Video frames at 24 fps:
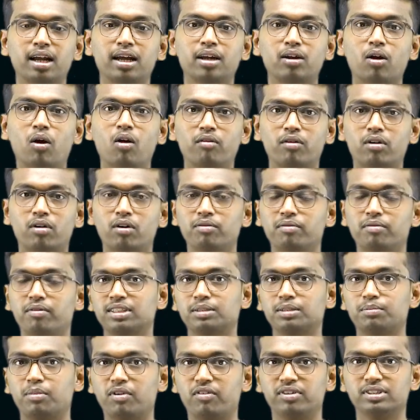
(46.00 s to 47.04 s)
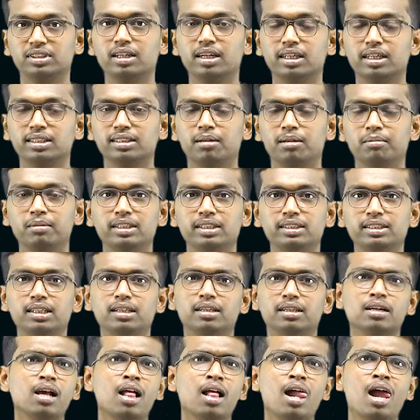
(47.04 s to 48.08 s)
in overall first professional
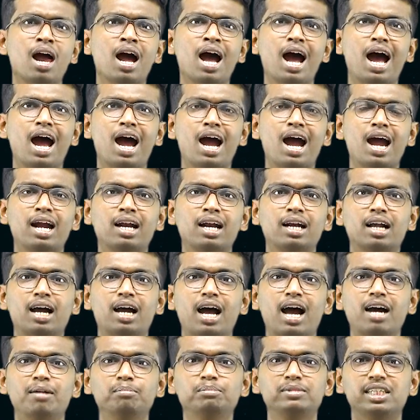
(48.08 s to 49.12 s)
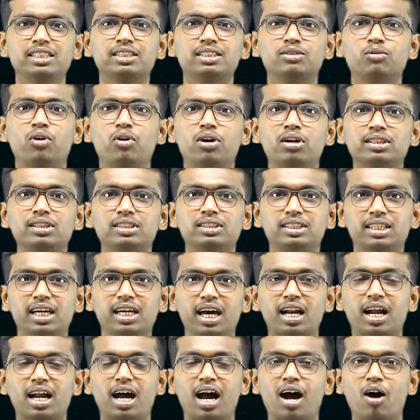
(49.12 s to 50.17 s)
examination, and I'm just want to
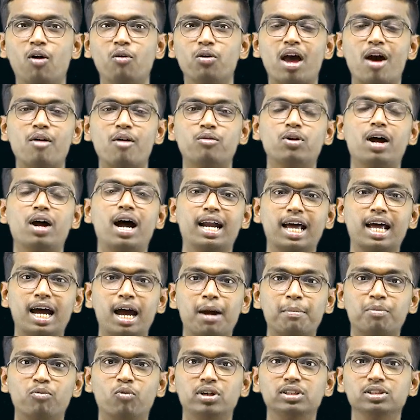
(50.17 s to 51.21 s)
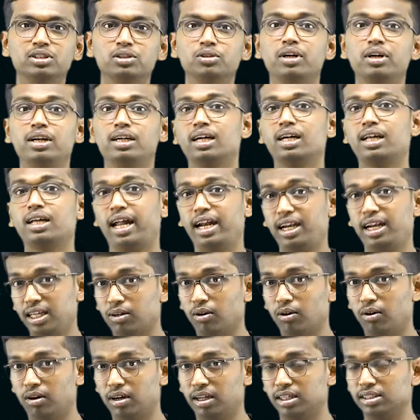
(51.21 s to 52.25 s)
share how you have to adapt once you enter any
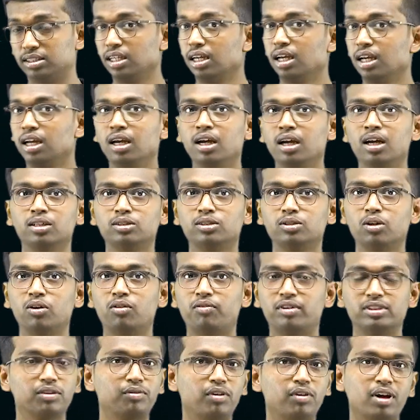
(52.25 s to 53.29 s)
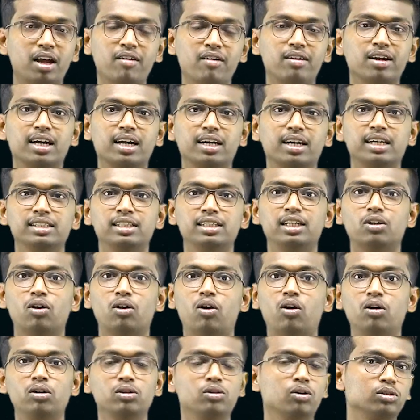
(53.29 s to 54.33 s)
college. So first of all, I will congratulate
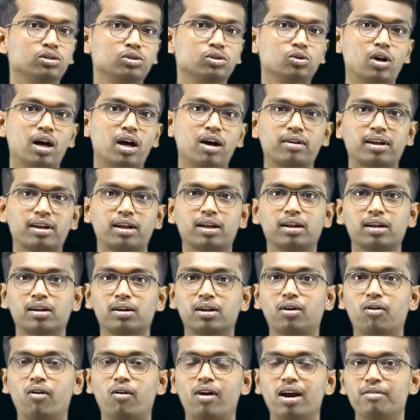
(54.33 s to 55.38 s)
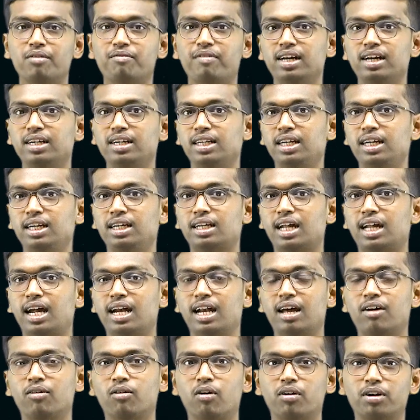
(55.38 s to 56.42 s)
all those who have qualified NEET and
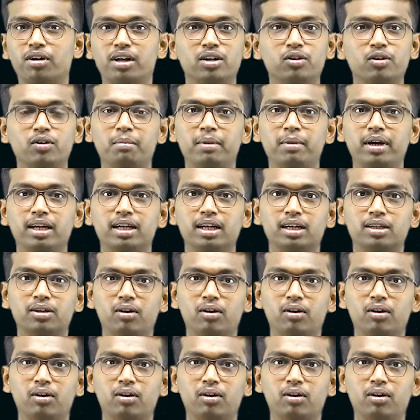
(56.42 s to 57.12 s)
have got into a medical